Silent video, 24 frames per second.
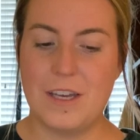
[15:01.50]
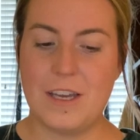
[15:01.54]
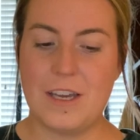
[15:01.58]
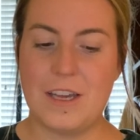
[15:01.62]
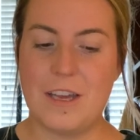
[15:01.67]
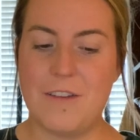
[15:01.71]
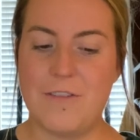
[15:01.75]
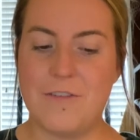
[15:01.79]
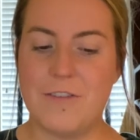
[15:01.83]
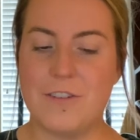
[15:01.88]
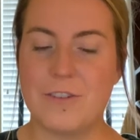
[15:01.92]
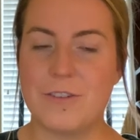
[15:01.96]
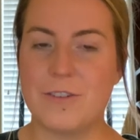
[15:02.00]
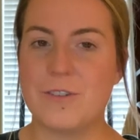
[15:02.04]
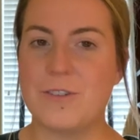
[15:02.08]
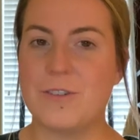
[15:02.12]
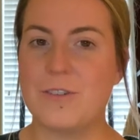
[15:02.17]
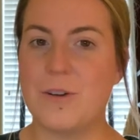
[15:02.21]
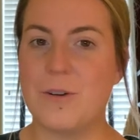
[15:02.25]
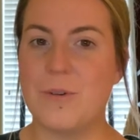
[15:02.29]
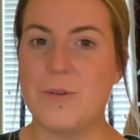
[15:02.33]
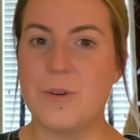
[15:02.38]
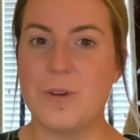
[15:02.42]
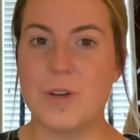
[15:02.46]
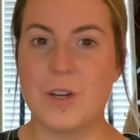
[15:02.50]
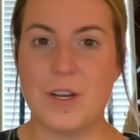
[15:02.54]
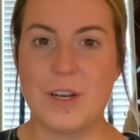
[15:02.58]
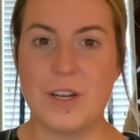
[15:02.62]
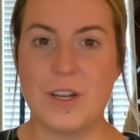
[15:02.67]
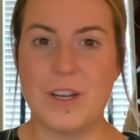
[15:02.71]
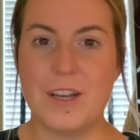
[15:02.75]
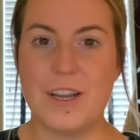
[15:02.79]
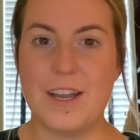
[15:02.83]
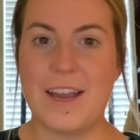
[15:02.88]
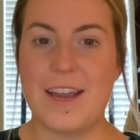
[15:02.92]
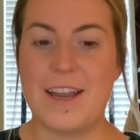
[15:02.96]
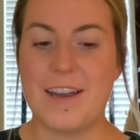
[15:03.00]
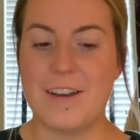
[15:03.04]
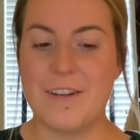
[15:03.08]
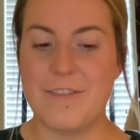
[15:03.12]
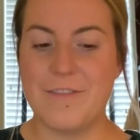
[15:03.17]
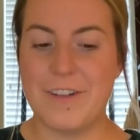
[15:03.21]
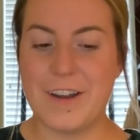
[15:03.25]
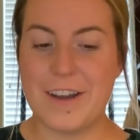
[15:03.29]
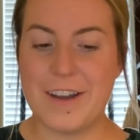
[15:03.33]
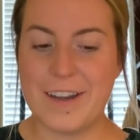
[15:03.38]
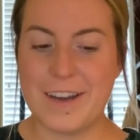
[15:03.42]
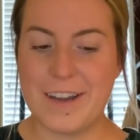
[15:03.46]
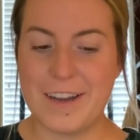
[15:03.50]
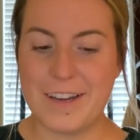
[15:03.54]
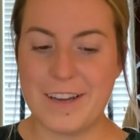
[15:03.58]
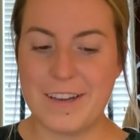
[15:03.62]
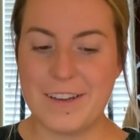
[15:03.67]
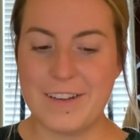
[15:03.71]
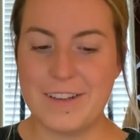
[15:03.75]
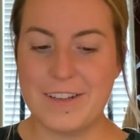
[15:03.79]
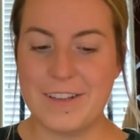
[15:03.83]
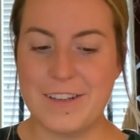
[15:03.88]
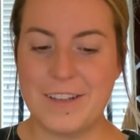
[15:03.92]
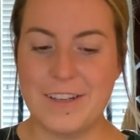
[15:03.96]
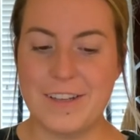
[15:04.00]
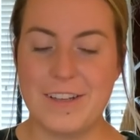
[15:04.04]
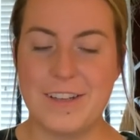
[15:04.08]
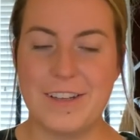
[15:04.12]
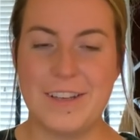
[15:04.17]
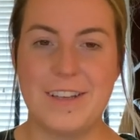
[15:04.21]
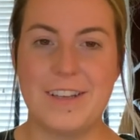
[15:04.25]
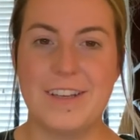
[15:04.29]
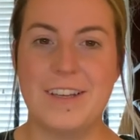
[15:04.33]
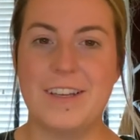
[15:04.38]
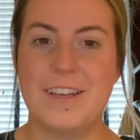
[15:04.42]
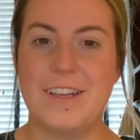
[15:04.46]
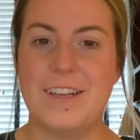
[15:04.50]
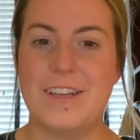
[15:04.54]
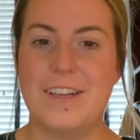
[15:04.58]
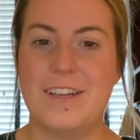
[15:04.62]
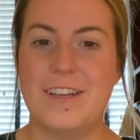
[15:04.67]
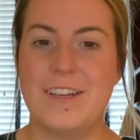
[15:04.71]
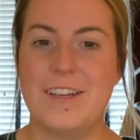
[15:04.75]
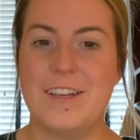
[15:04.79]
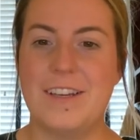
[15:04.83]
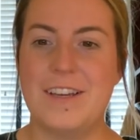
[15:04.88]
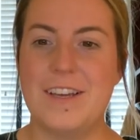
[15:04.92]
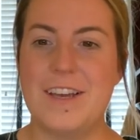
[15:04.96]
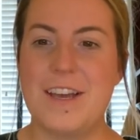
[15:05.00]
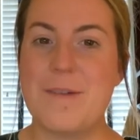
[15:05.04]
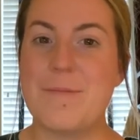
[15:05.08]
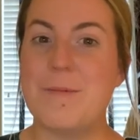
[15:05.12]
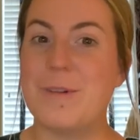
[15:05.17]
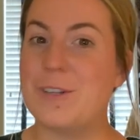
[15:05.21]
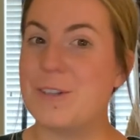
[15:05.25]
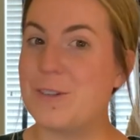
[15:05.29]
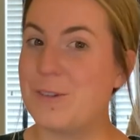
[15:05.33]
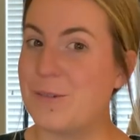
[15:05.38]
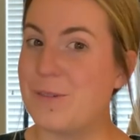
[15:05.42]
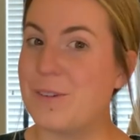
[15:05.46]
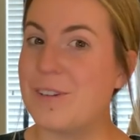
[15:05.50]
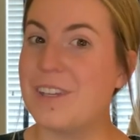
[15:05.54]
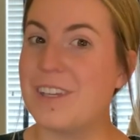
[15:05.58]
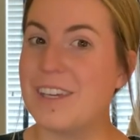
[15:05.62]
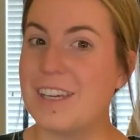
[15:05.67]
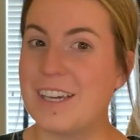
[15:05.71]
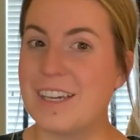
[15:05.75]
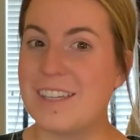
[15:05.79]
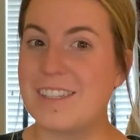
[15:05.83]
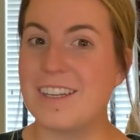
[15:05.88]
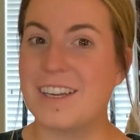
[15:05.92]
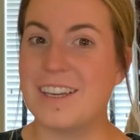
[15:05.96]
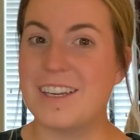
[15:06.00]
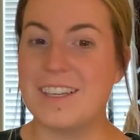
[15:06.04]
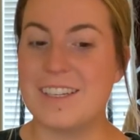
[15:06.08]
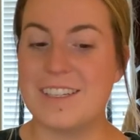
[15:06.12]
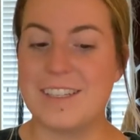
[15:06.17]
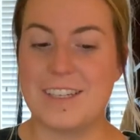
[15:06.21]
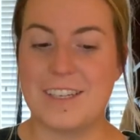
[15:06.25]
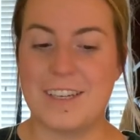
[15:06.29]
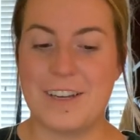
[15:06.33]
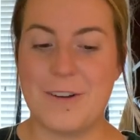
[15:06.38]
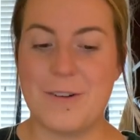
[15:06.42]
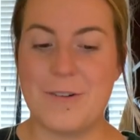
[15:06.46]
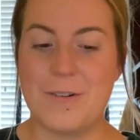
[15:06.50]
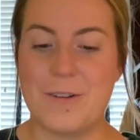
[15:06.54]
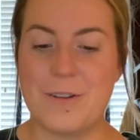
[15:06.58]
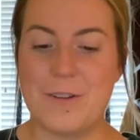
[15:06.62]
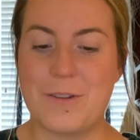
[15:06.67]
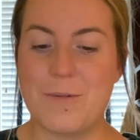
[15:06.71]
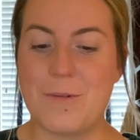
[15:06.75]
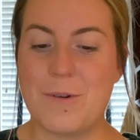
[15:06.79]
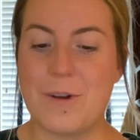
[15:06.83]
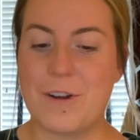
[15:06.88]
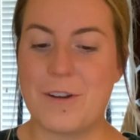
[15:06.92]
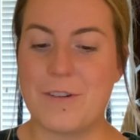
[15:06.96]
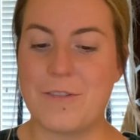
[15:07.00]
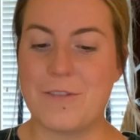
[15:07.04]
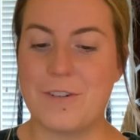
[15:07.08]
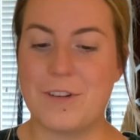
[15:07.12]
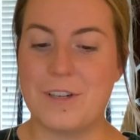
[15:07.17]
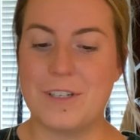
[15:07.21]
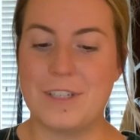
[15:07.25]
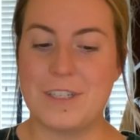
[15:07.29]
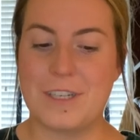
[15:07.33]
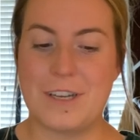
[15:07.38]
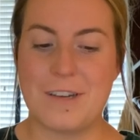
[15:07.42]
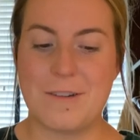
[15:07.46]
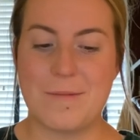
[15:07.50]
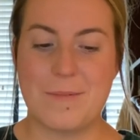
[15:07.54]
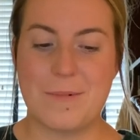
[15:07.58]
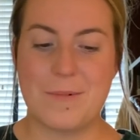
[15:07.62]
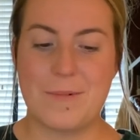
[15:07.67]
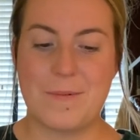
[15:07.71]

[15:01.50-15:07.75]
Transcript: It feels so good and inviting. but you're really excited to go in the water for a dip.